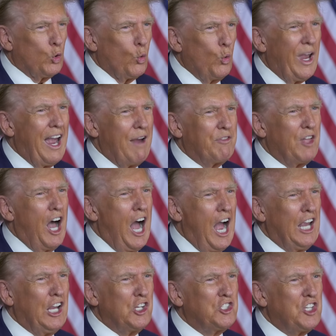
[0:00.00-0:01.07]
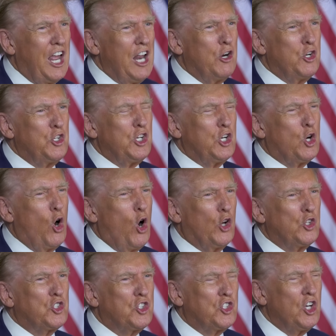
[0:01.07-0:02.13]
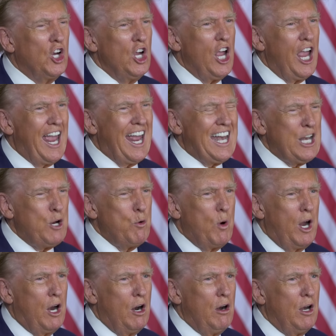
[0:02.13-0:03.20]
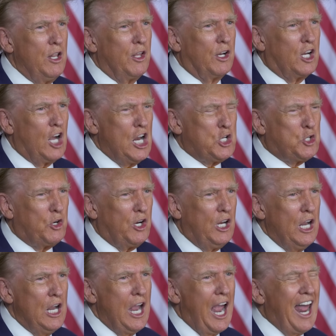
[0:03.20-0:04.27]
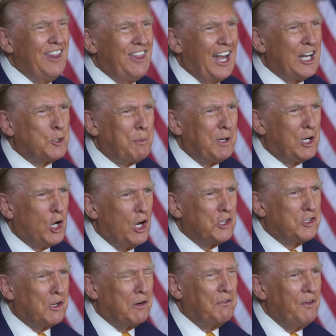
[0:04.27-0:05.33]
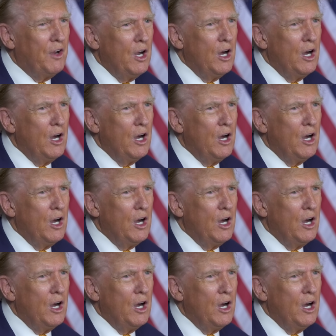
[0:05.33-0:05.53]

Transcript: We have the highest energy costs anywhere in the country, and that's because of